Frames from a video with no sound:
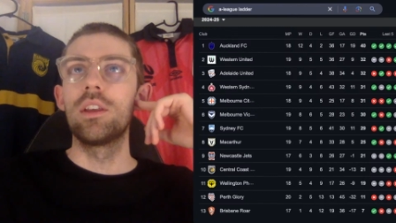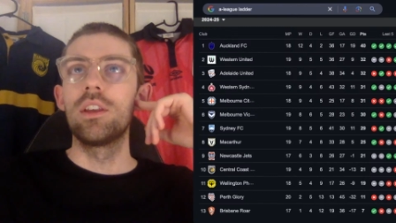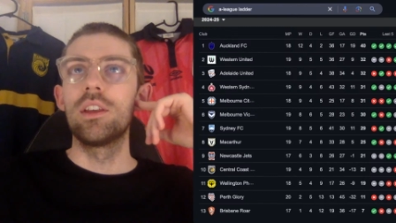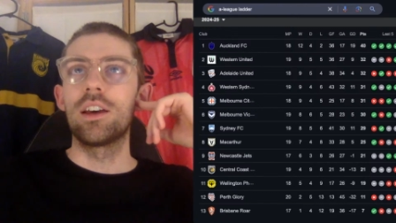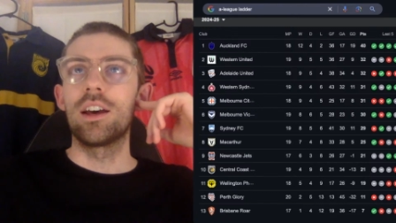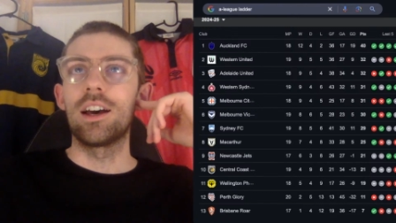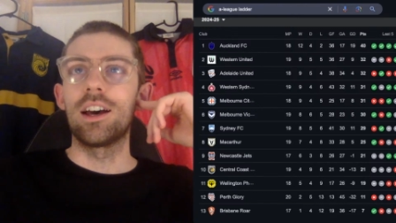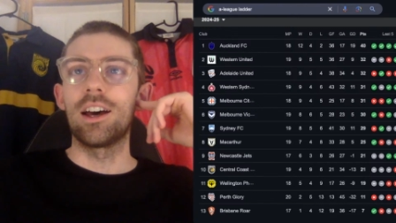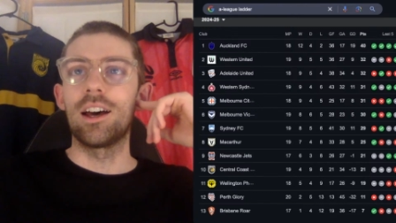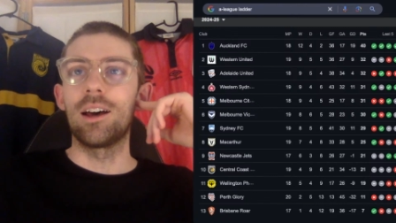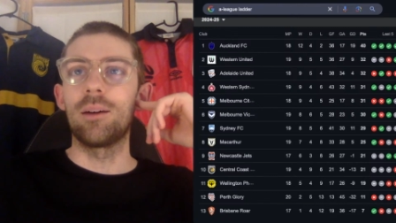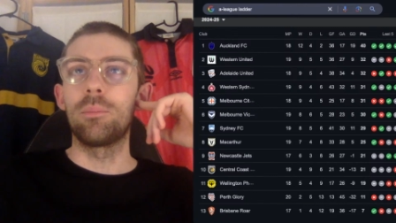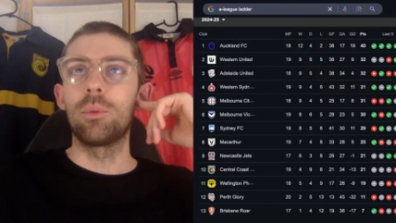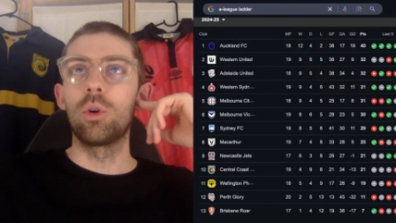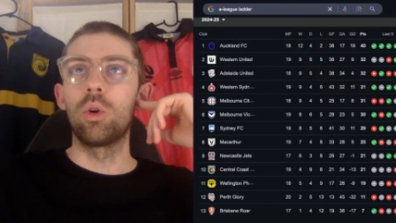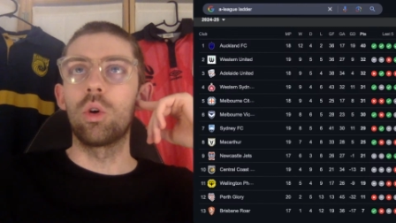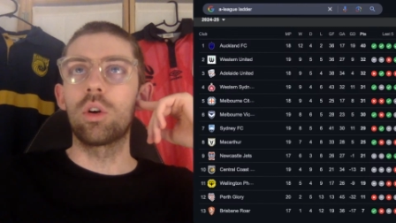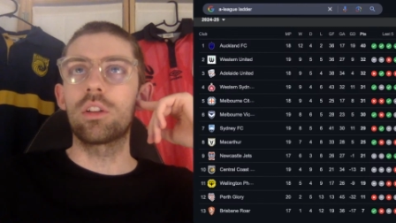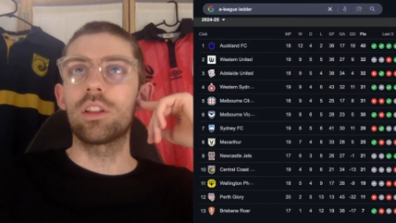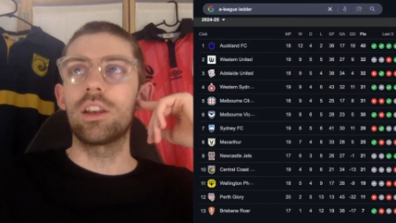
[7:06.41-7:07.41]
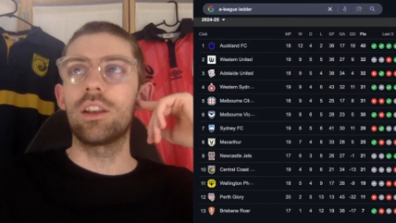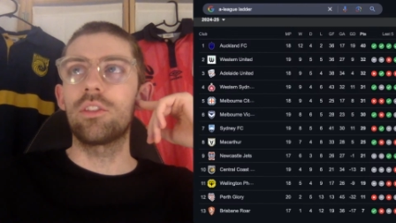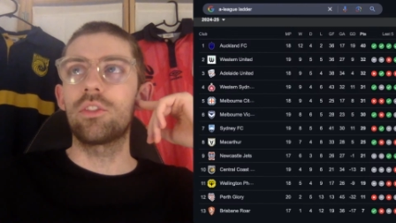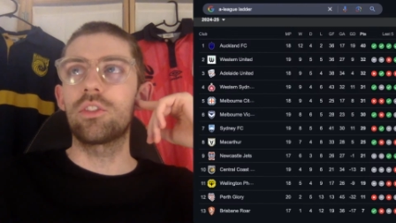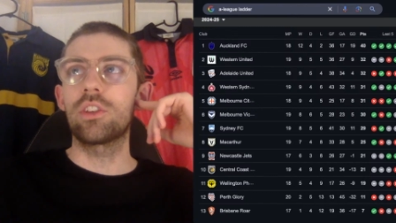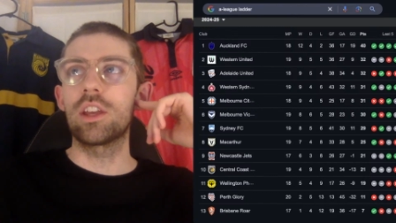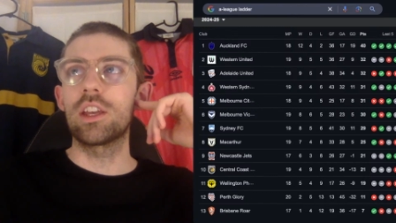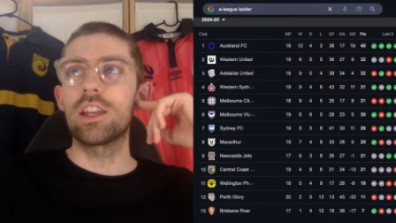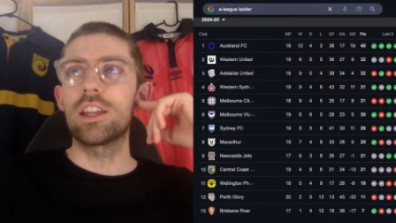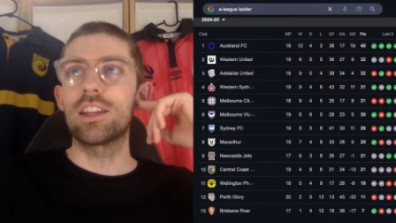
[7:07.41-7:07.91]
But Auckland
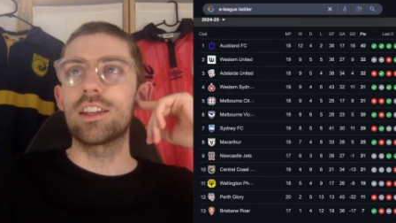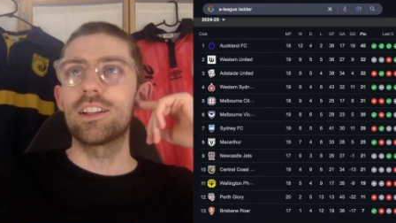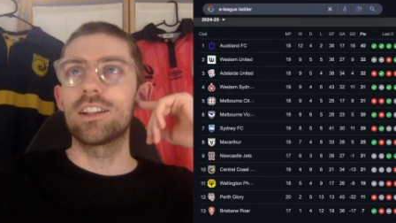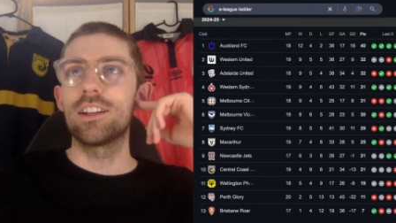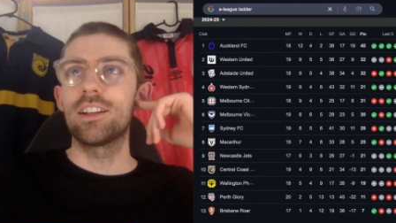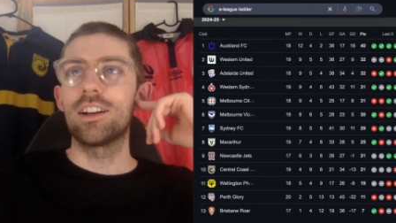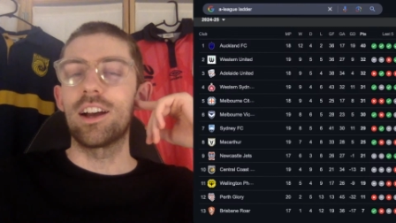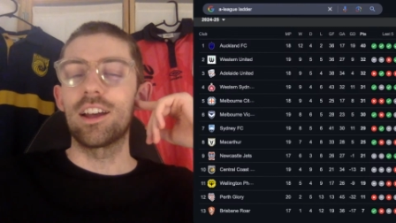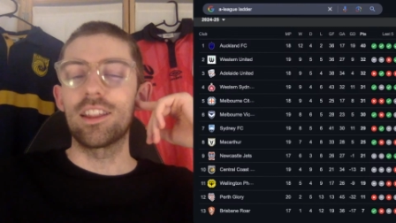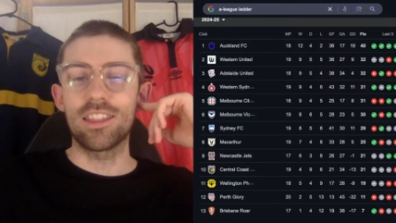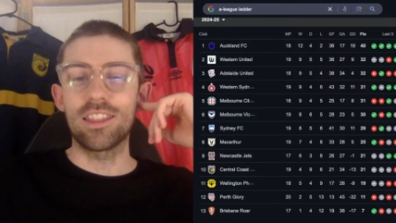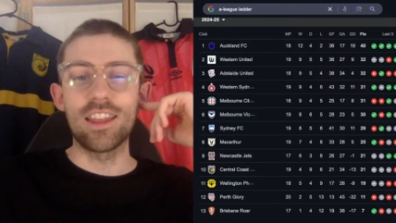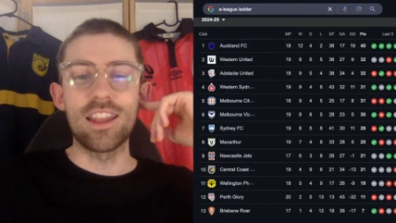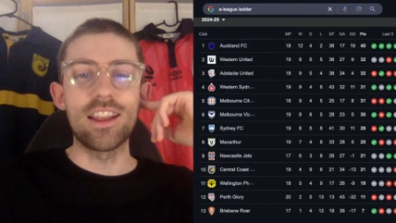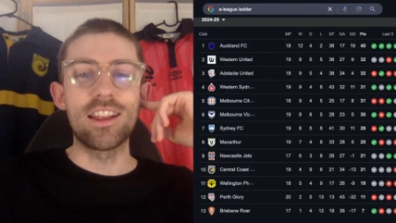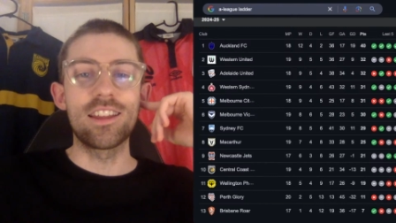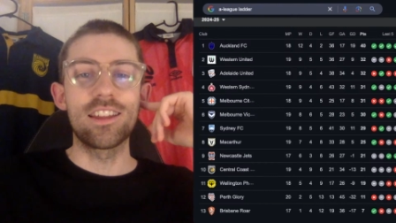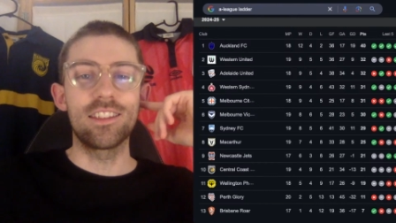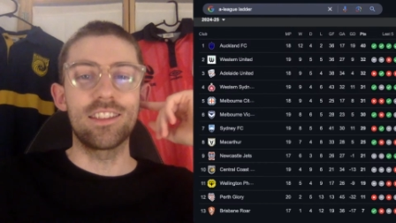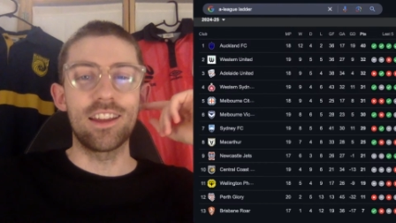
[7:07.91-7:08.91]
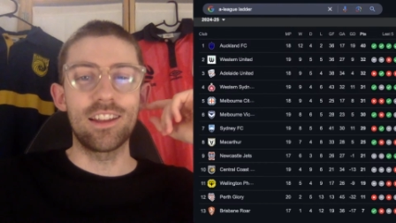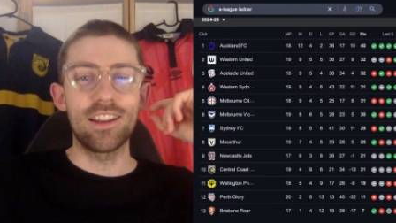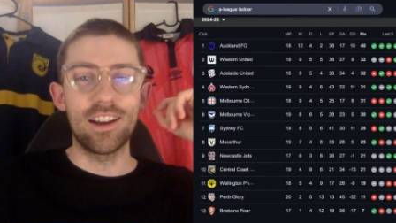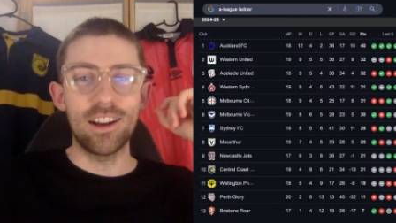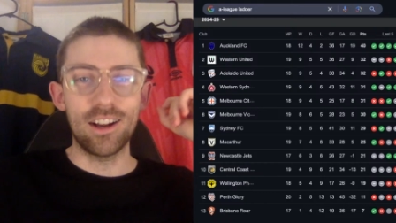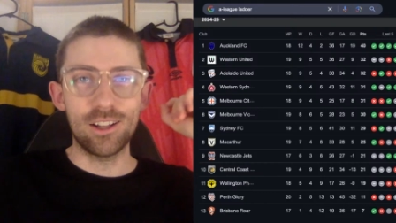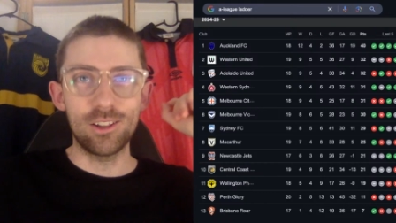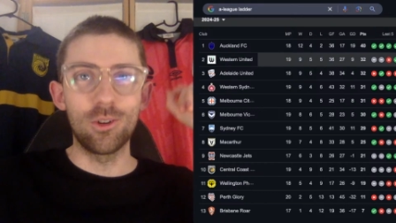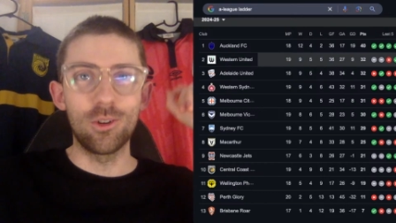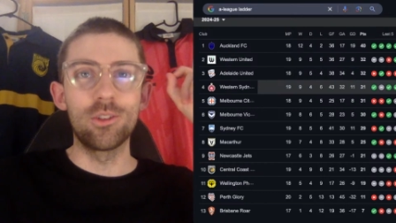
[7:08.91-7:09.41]
FC, I think they are
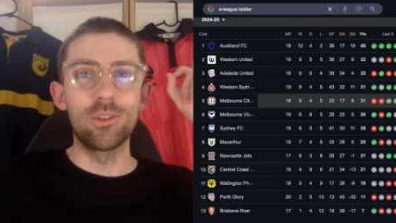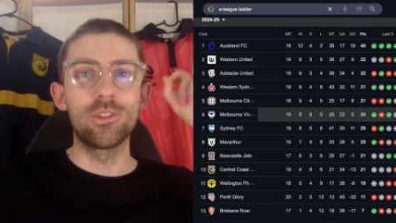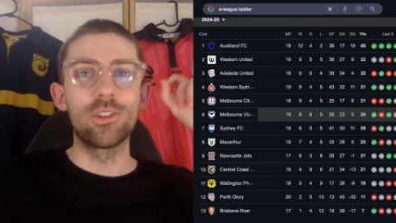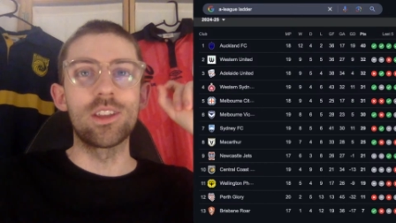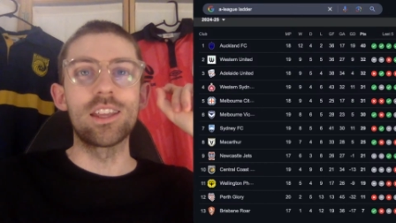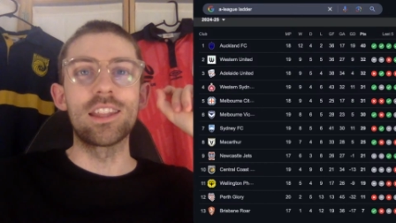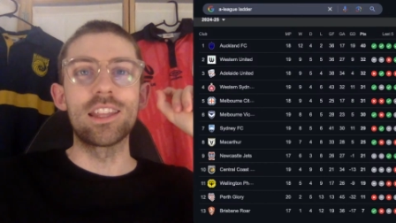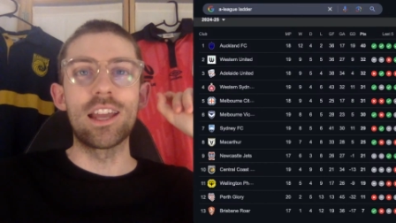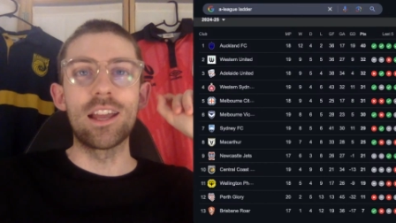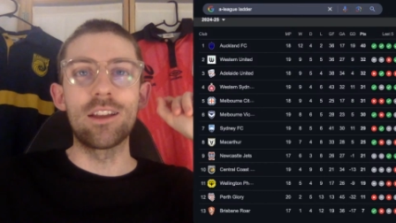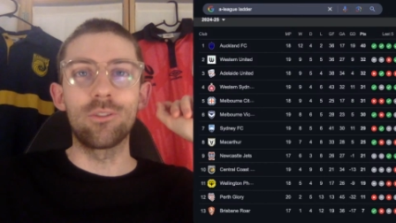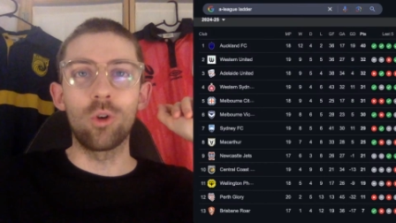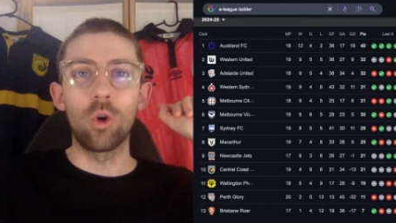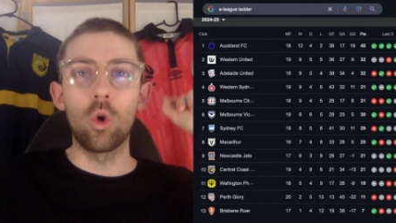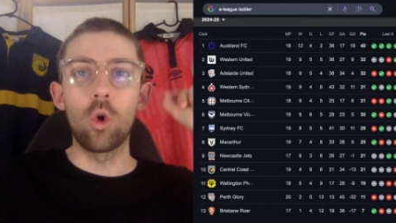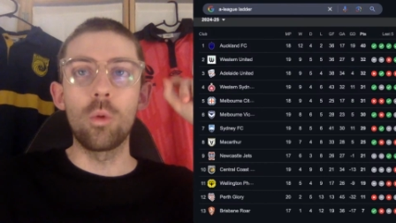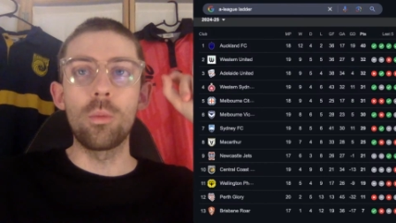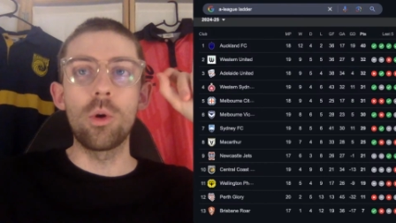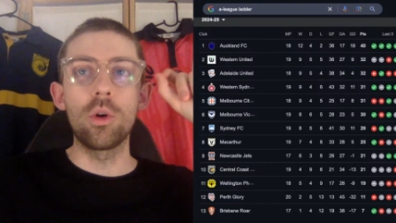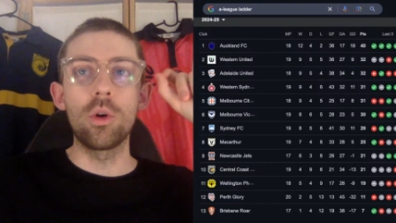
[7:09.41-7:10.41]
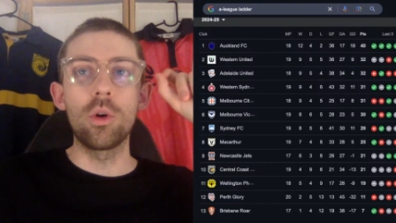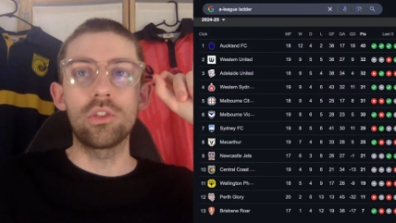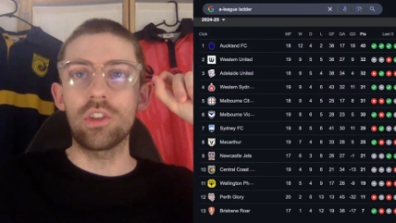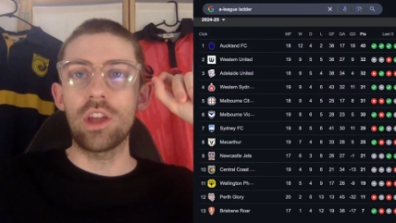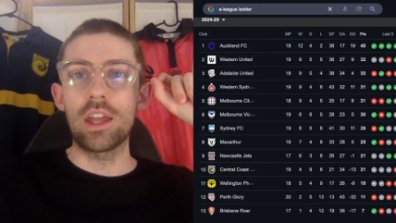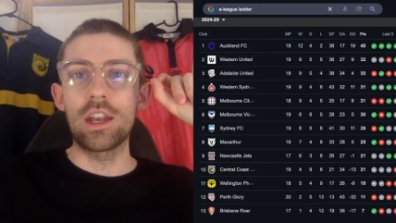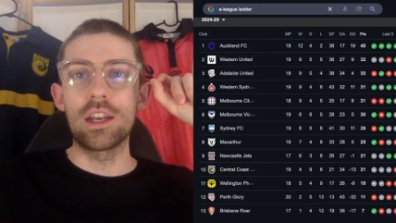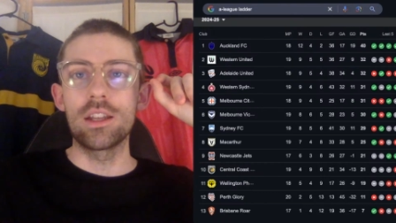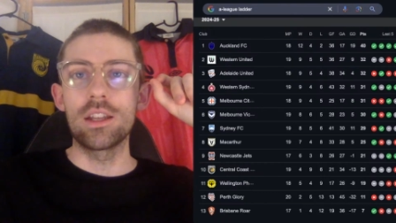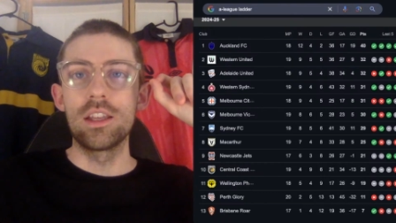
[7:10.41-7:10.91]
closing, and they have almost done
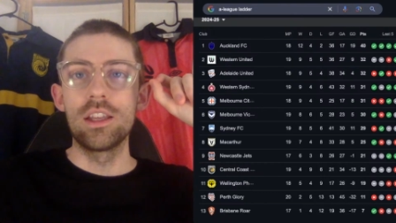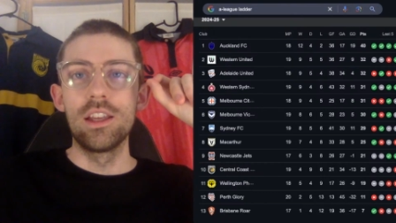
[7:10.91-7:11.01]
it.